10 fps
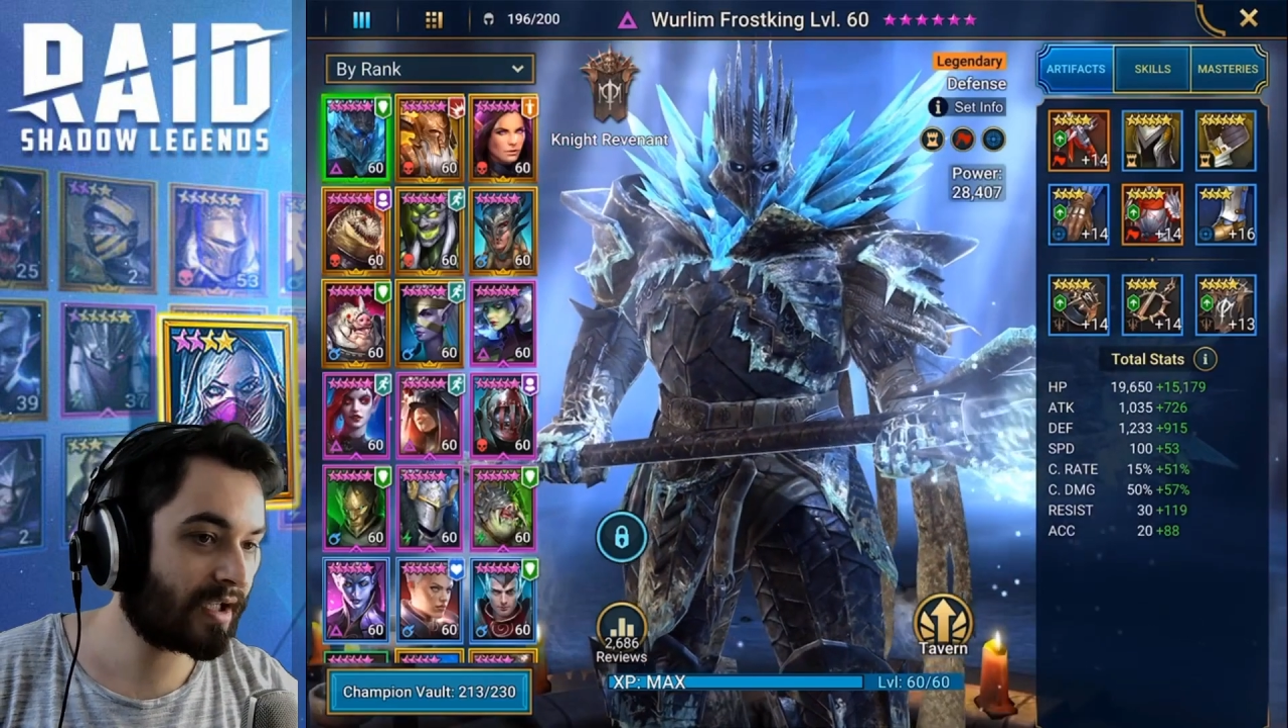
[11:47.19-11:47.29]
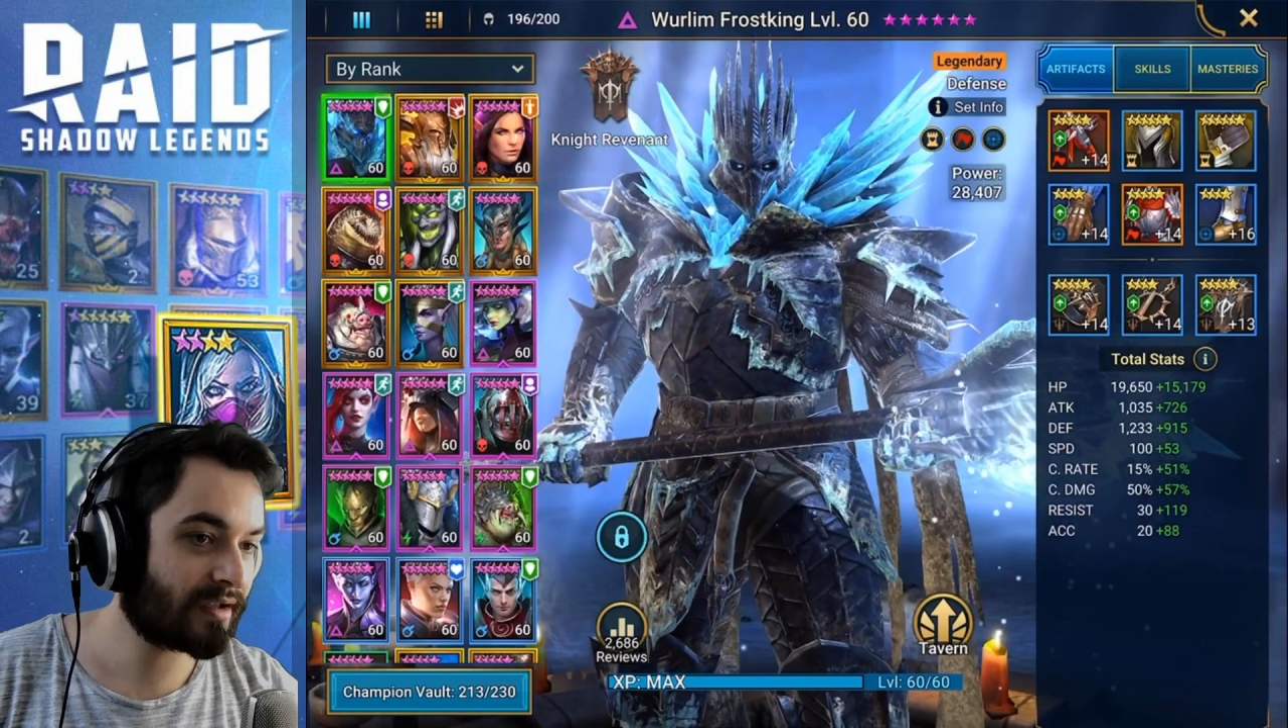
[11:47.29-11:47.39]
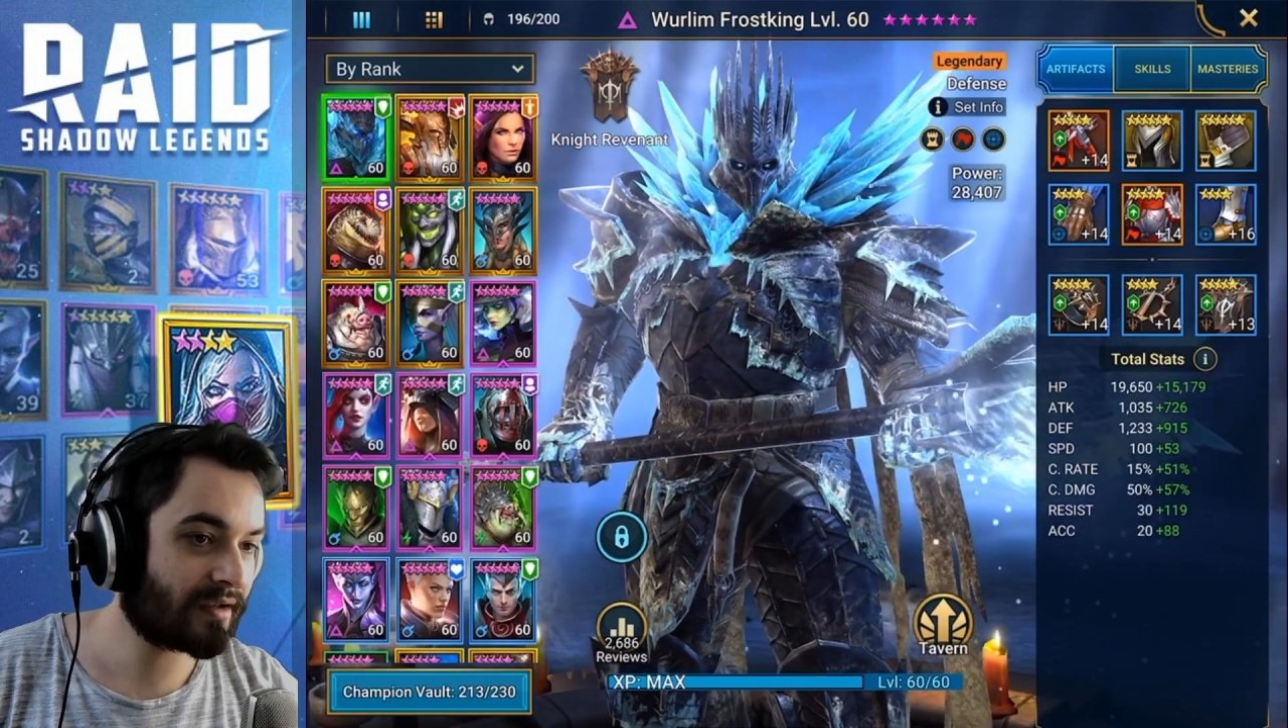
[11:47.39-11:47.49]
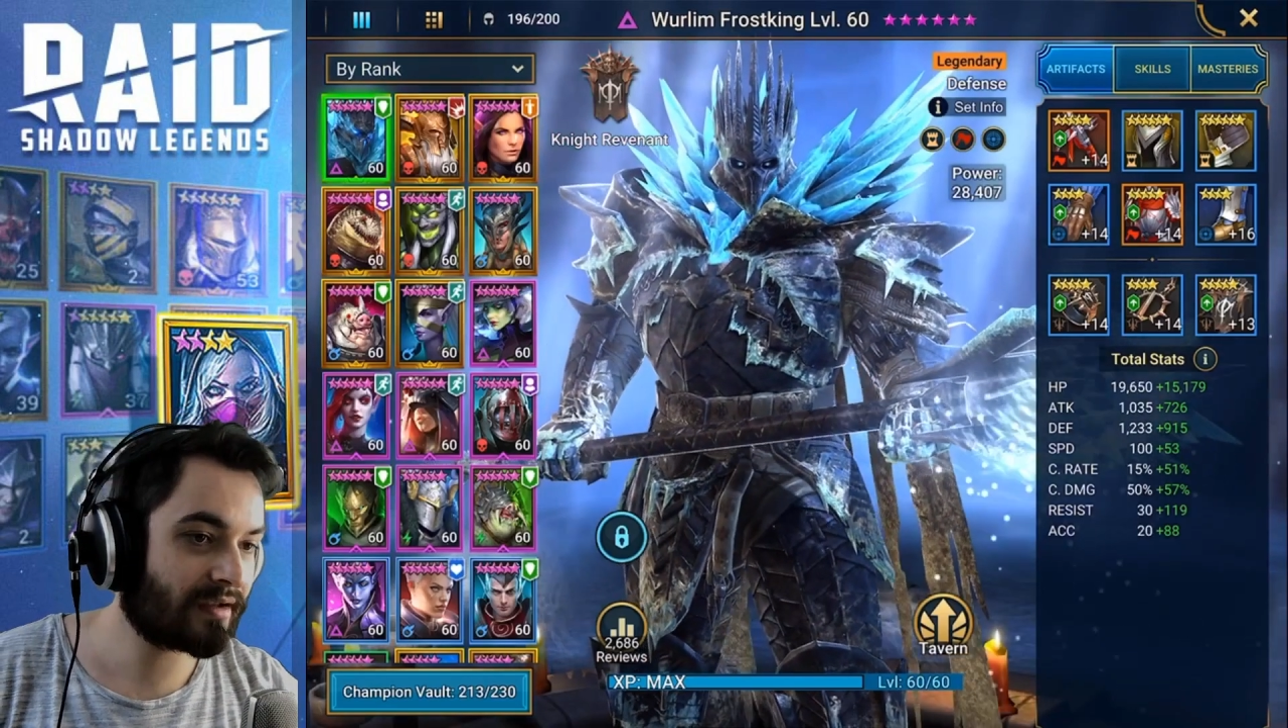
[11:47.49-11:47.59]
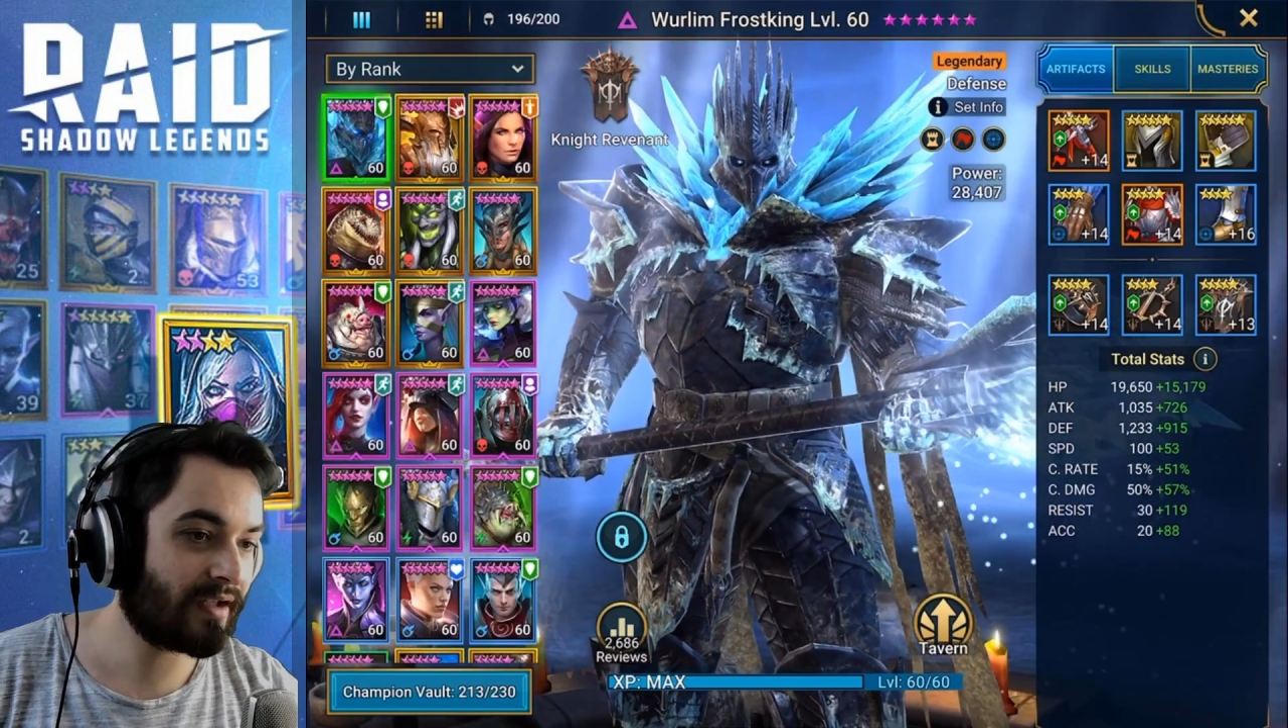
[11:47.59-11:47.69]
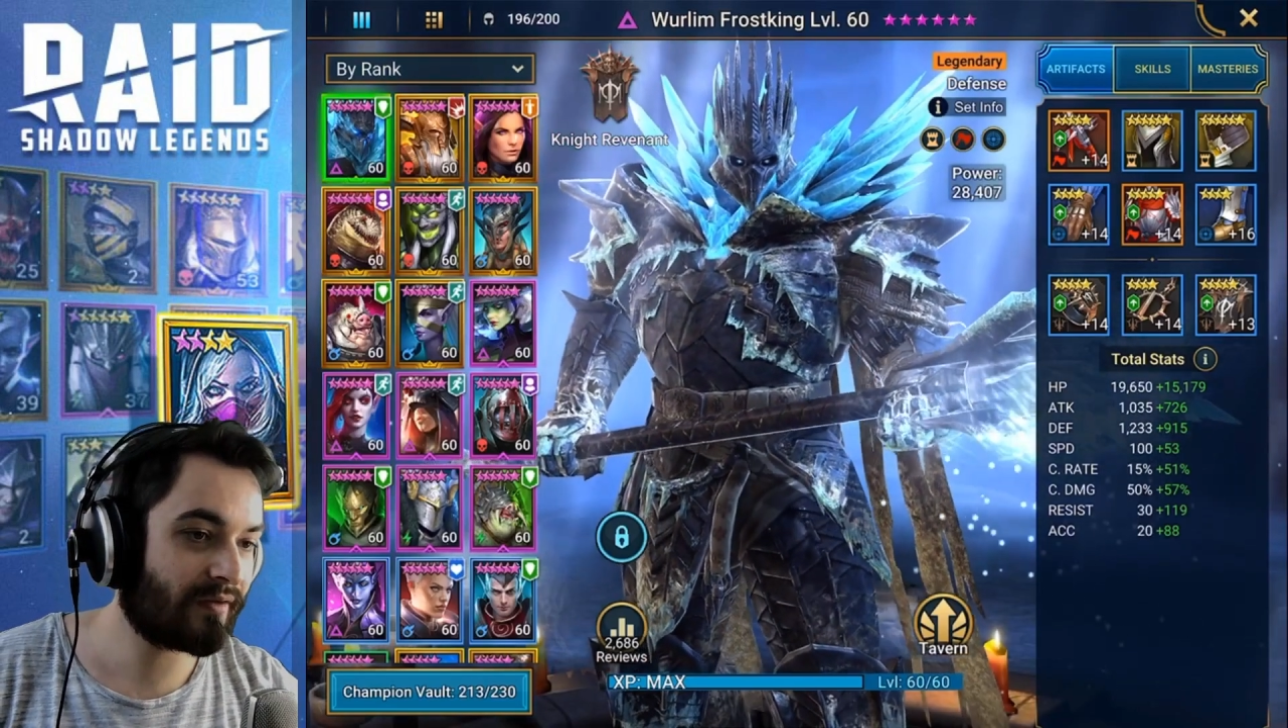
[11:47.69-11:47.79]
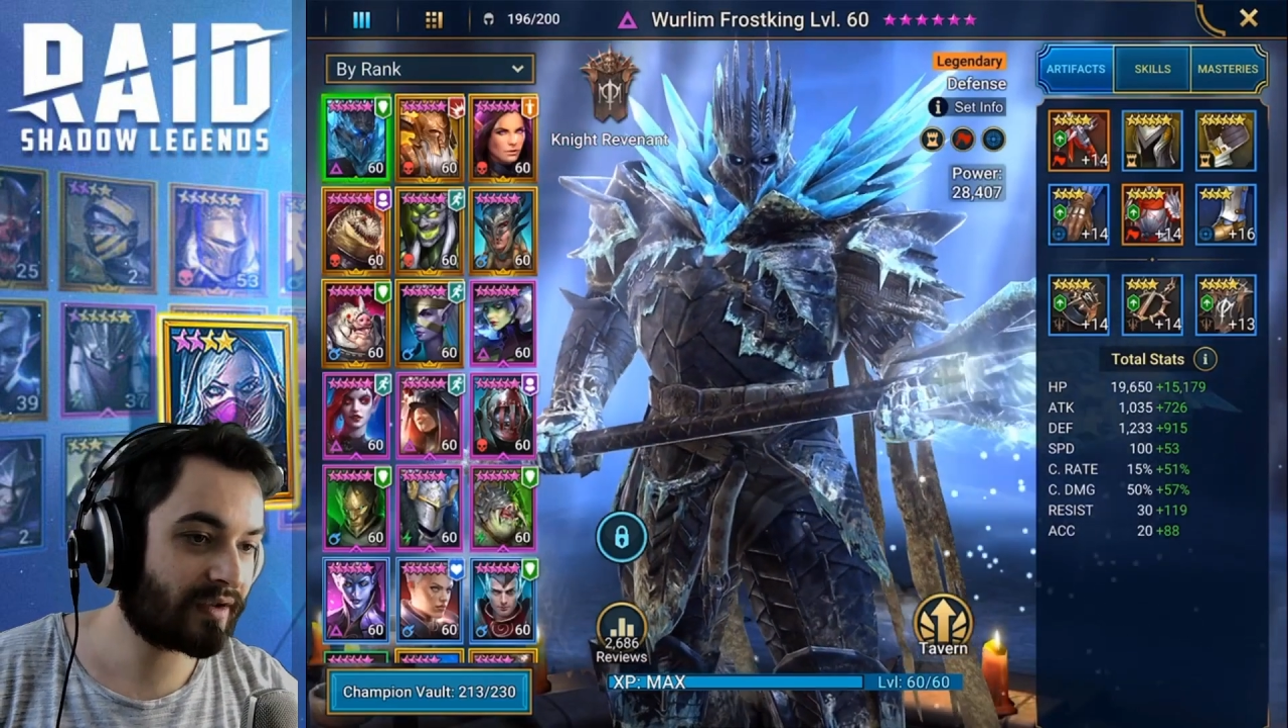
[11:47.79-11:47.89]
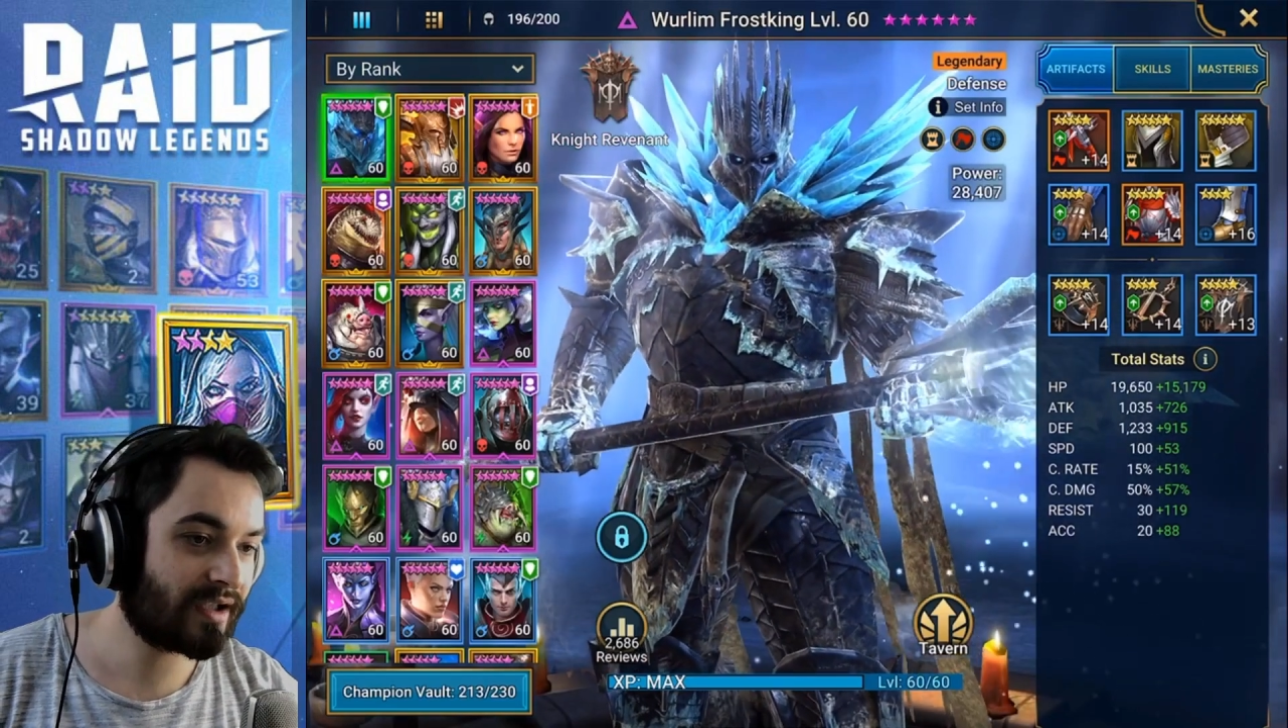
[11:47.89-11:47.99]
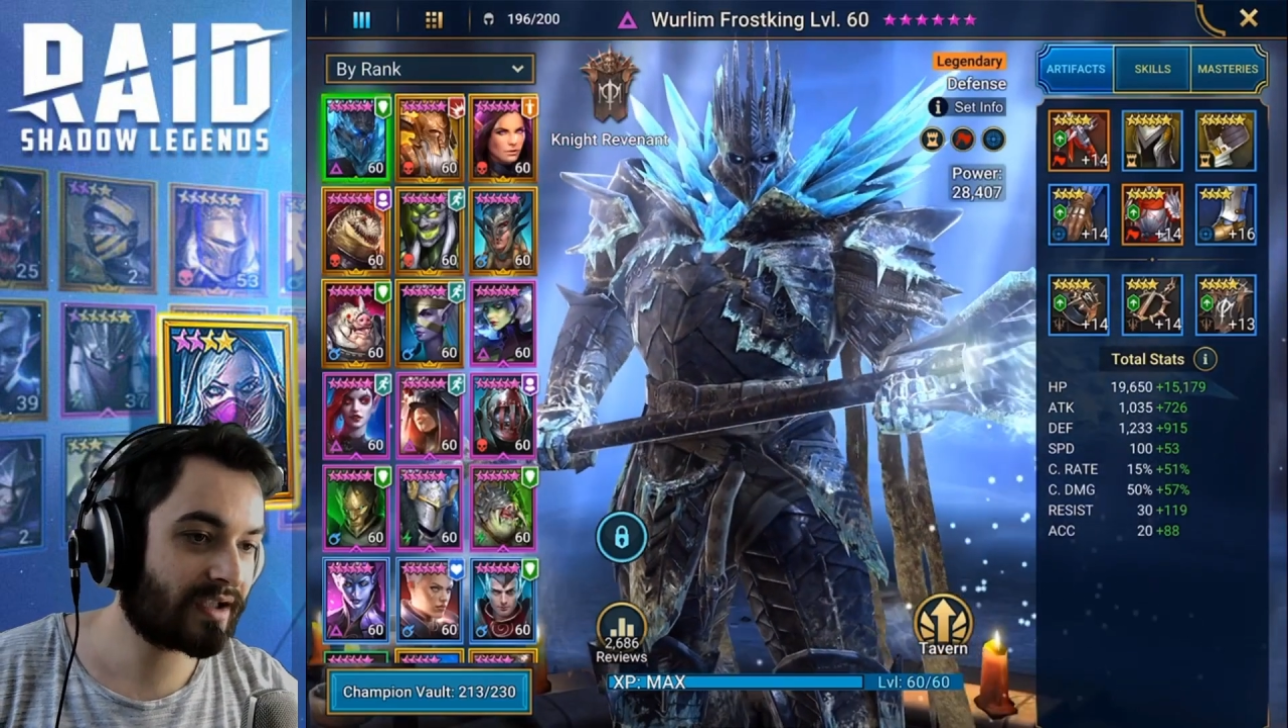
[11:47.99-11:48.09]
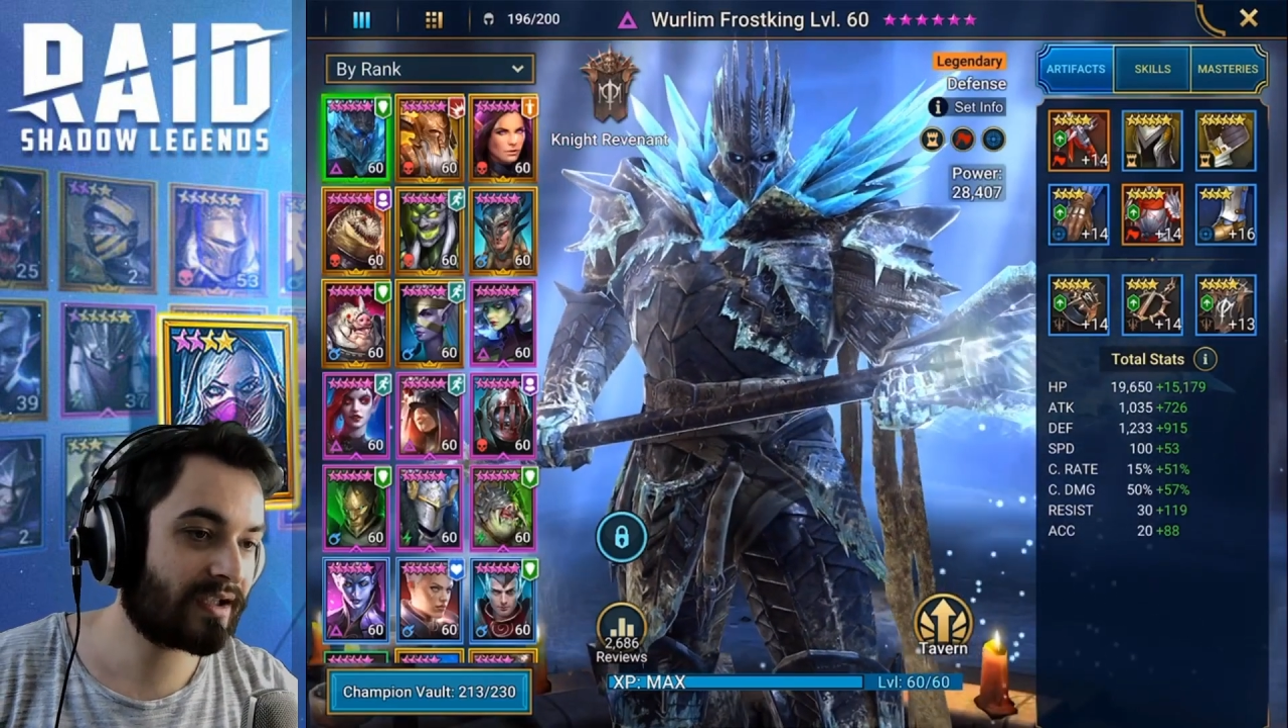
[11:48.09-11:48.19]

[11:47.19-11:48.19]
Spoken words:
Level 60,